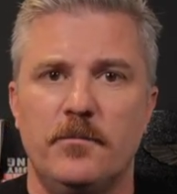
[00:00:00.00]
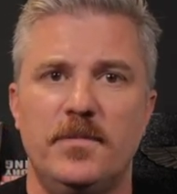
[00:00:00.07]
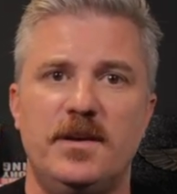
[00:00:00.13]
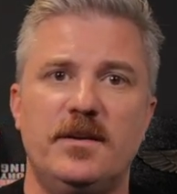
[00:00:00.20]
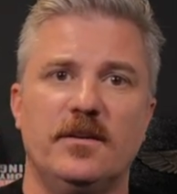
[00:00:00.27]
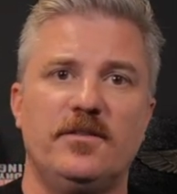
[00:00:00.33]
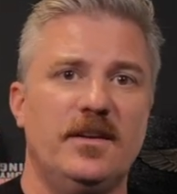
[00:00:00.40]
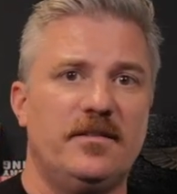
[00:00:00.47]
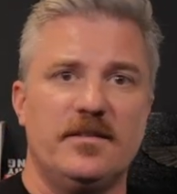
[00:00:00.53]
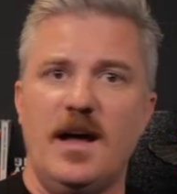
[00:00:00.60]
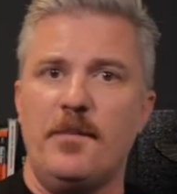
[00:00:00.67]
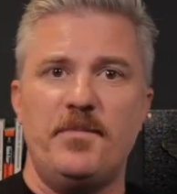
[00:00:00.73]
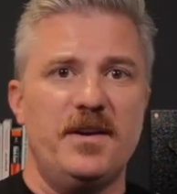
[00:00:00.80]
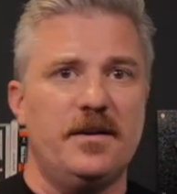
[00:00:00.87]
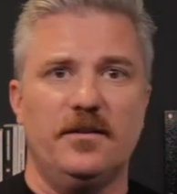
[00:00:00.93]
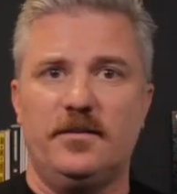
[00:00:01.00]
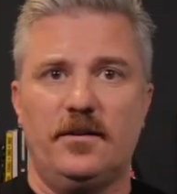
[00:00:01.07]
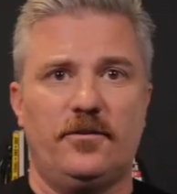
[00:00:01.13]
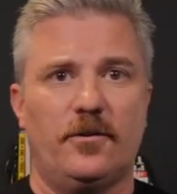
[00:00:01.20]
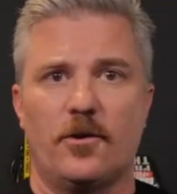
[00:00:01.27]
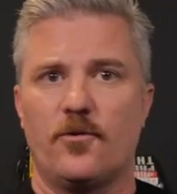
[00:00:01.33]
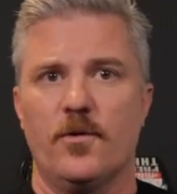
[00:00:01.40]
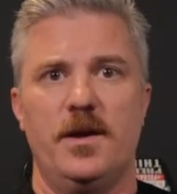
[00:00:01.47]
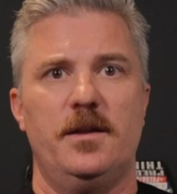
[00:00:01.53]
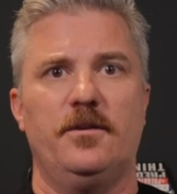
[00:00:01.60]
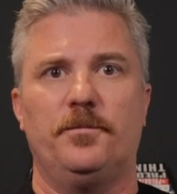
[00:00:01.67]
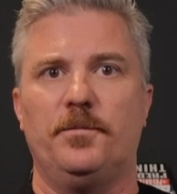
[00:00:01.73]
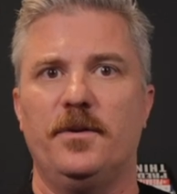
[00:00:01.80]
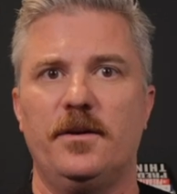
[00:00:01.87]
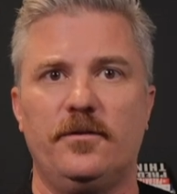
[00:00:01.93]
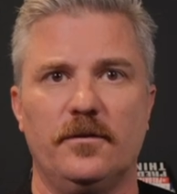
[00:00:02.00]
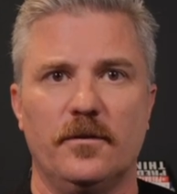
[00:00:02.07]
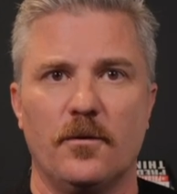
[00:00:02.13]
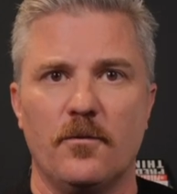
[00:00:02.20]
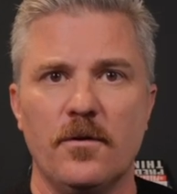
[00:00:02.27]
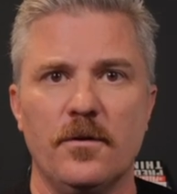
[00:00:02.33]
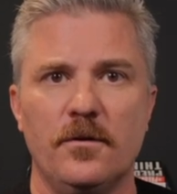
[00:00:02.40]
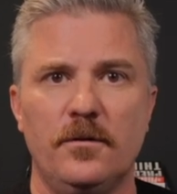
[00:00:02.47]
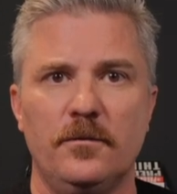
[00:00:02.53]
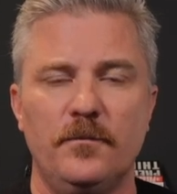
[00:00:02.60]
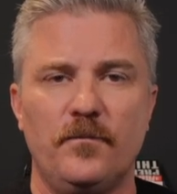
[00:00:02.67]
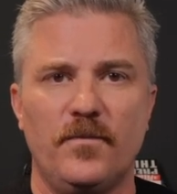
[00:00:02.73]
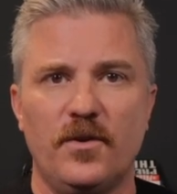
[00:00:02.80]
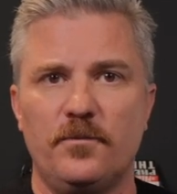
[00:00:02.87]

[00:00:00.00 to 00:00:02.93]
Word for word: Because it's not because that's the greatest place in the world.